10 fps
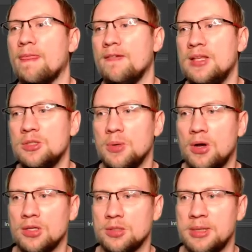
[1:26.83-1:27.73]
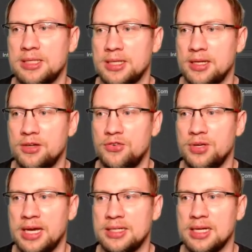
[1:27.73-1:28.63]
This will automatically
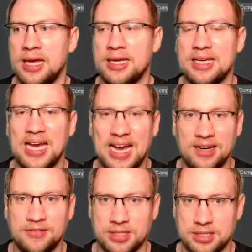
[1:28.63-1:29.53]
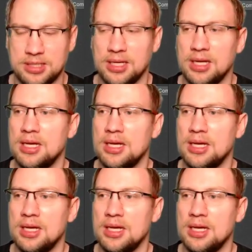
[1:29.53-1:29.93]
create a canvas.